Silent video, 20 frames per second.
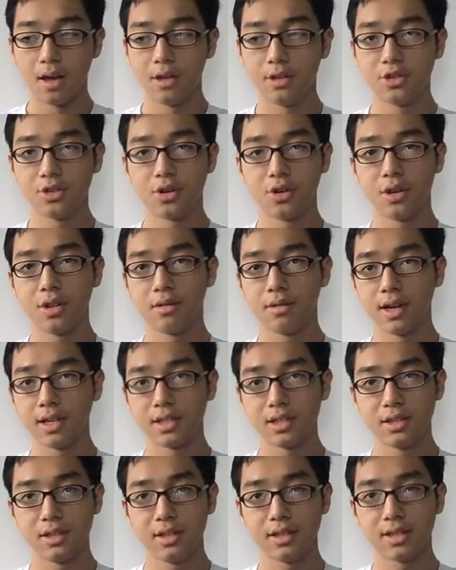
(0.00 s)
enjoy the
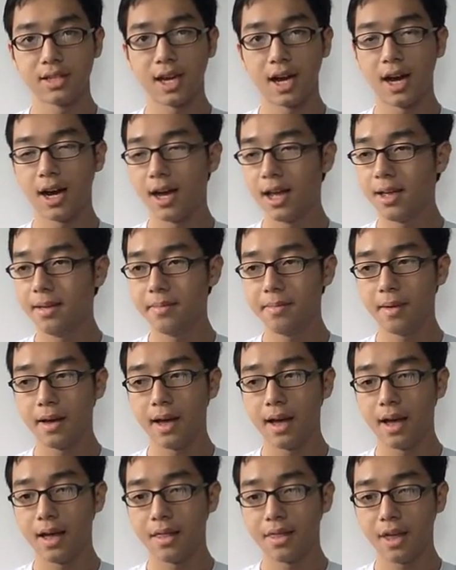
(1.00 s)
rest of your time,
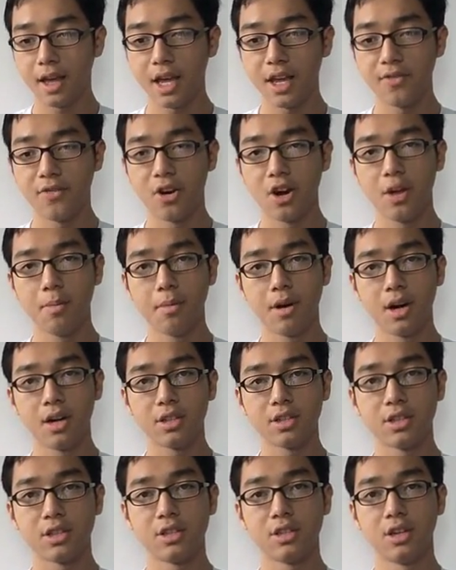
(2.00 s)
and thank you very
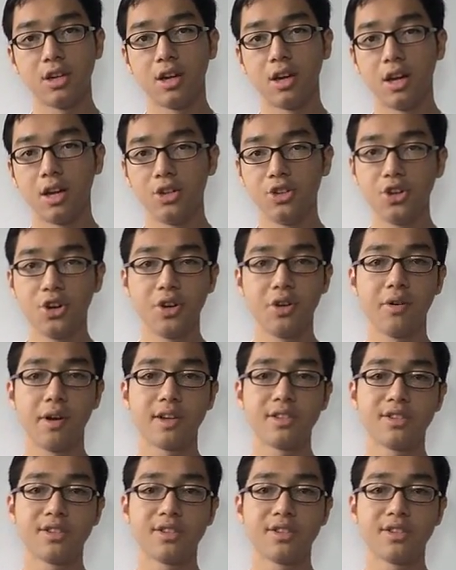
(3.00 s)
much. Enjoy your